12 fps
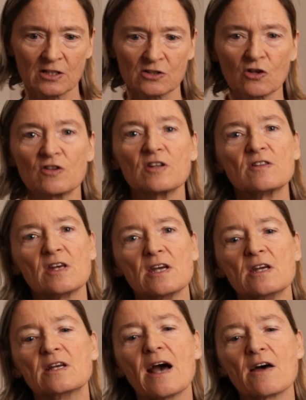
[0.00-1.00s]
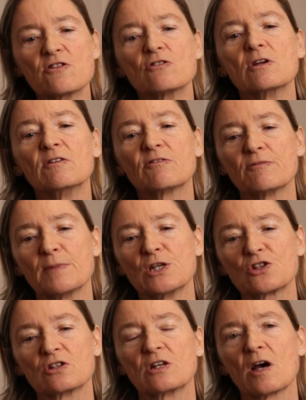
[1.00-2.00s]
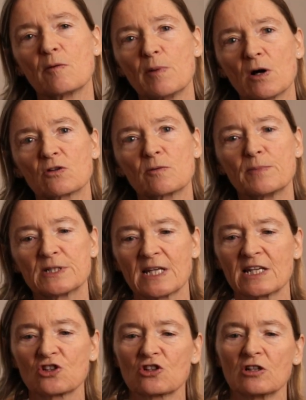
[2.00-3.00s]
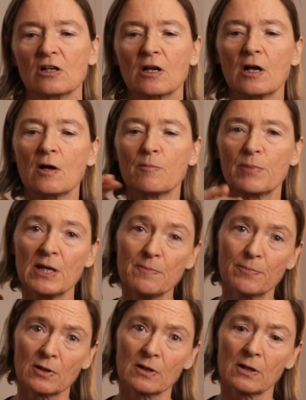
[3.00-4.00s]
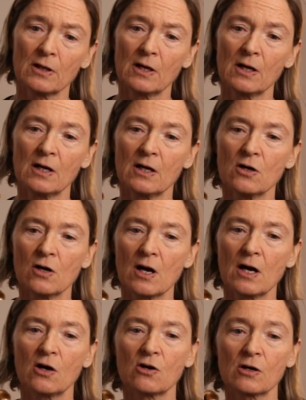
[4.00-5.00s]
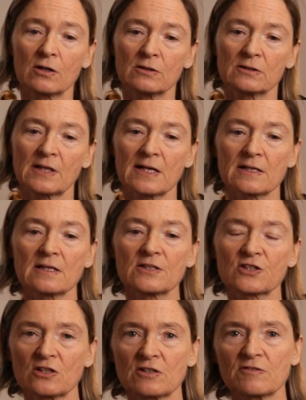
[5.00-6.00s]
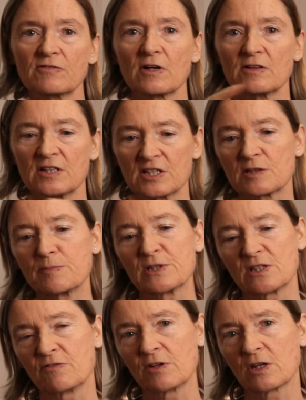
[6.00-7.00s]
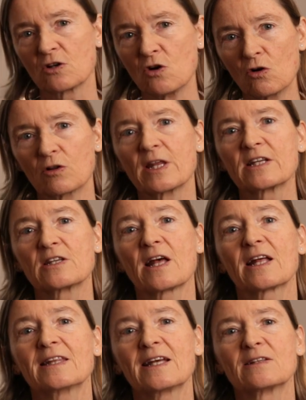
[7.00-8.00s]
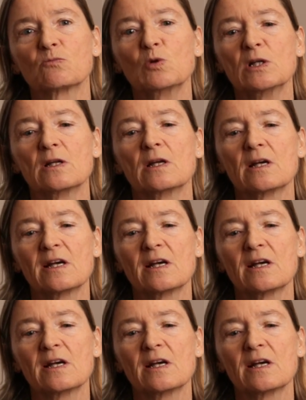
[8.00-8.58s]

so that they gather information about the potential people that serve this specific goal, that will